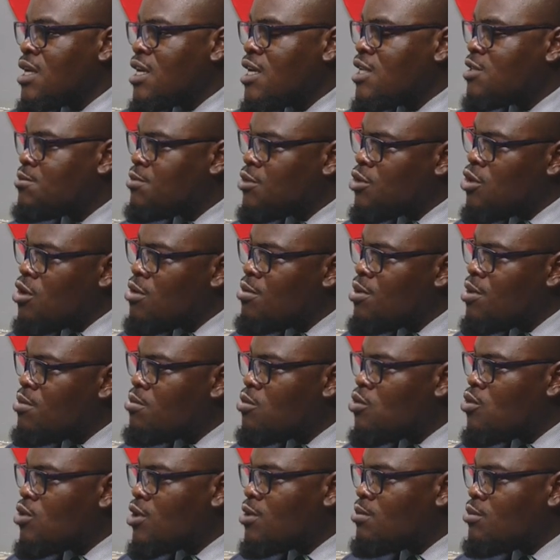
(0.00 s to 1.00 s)
It's becoming
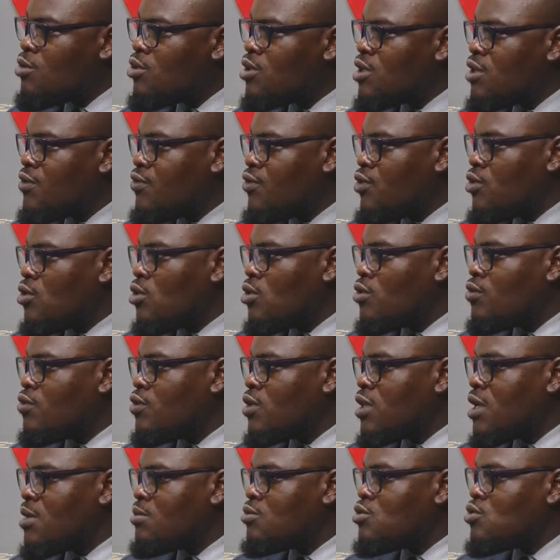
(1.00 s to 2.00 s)
more and more difficult
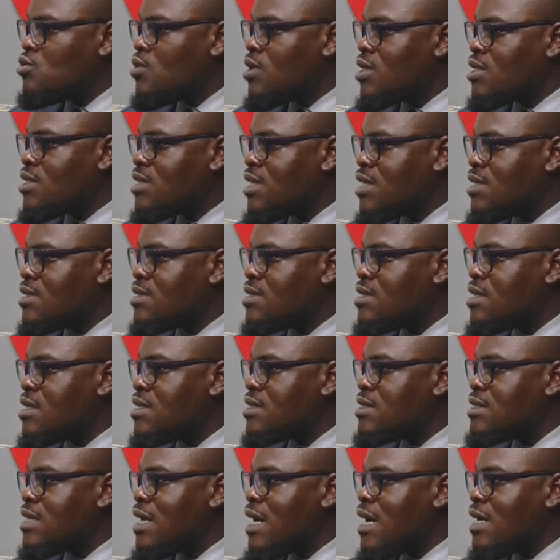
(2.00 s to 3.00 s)
for them to access
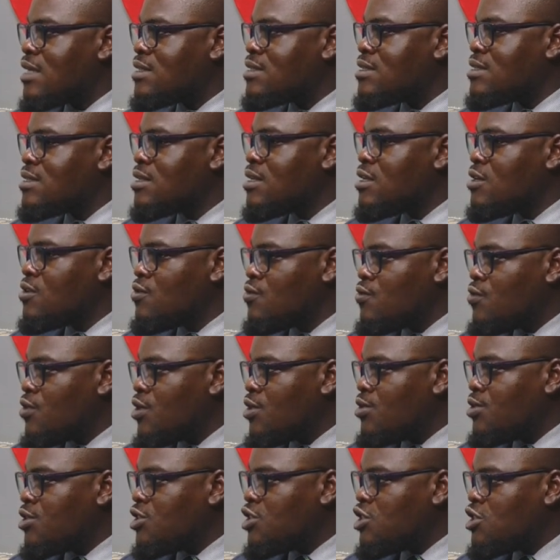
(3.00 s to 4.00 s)
this at
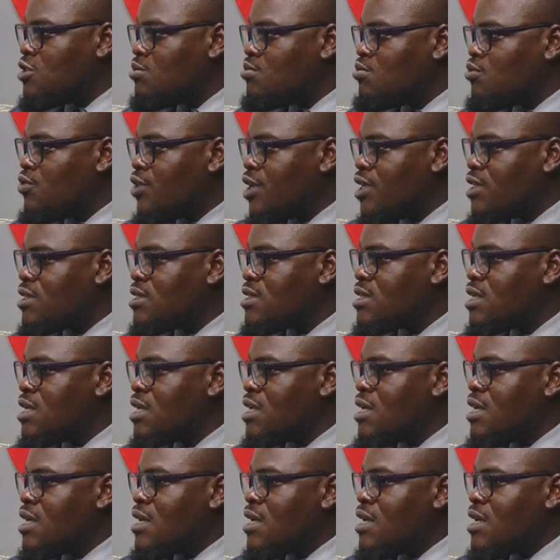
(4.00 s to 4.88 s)
very cheap rates.